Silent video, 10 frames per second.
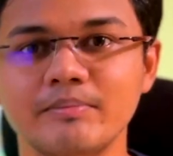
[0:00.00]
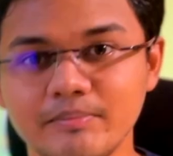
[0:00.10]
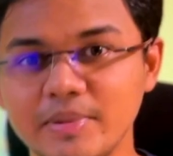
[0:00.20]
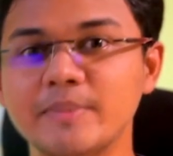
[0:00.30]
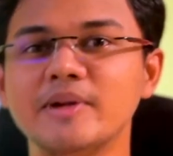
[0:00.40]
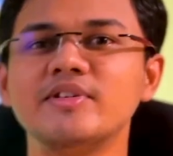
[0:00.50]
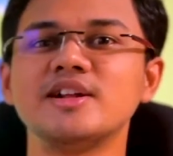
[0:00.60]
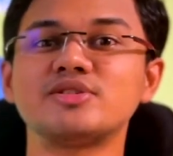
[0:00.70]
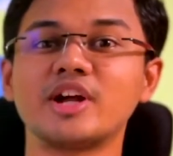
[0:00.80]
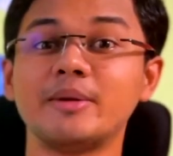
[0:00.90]
People will
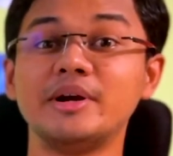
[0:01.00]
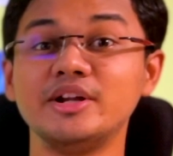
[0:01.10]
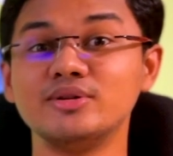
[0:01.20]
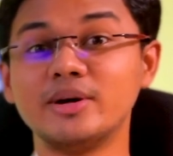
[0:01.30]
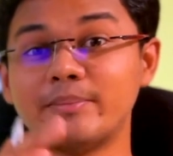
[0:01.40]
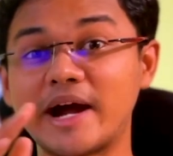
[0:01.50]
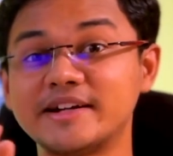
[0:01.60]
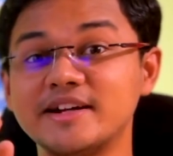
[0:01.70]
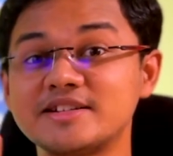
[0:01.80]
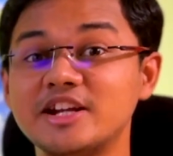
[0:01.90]
also recommend you a
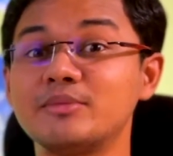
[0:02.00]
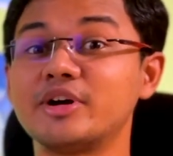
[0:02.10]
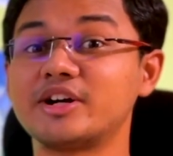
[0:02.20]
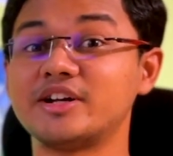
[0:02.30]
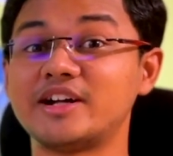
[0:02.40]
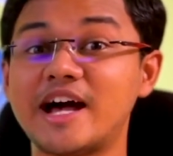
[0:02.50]
matted screen protector